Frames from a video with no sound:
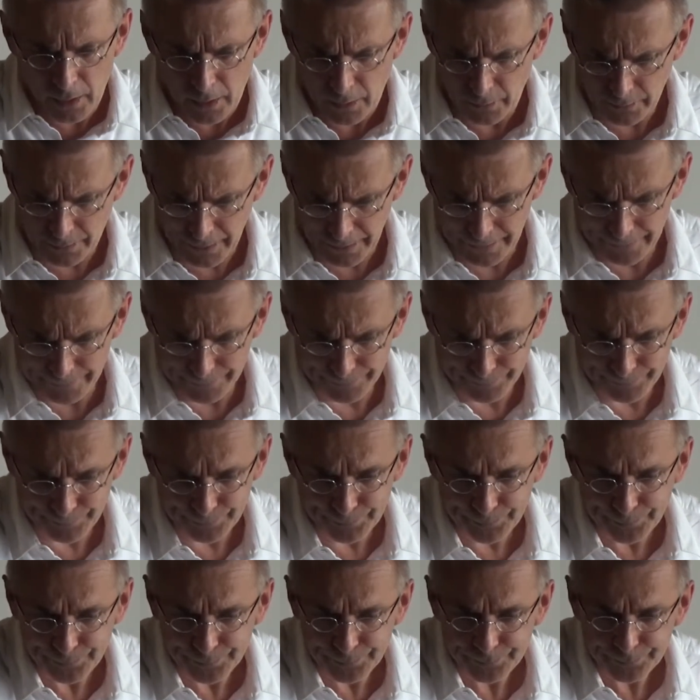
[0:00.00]
Okay,
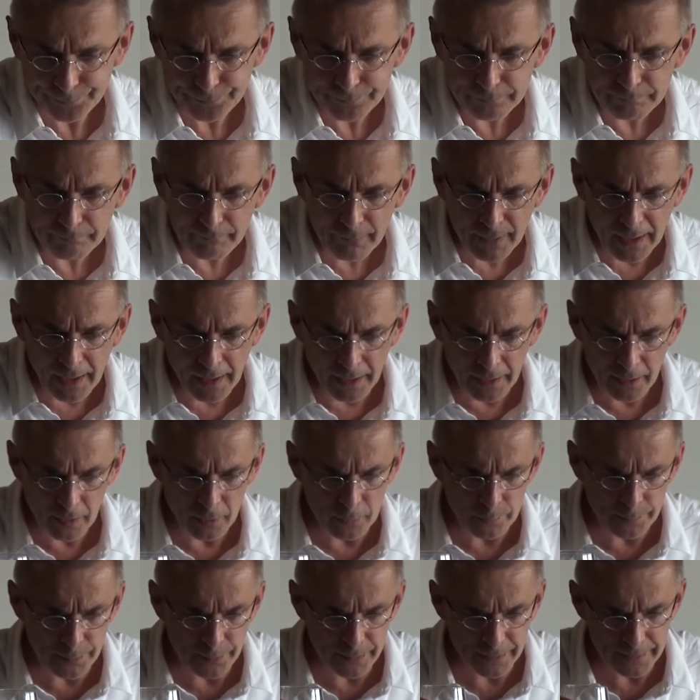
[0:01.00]
I
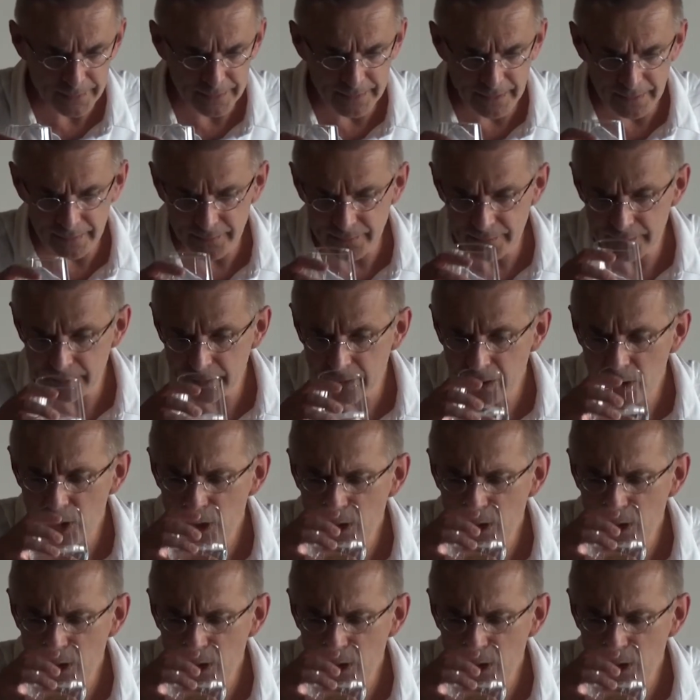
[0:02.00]
hope this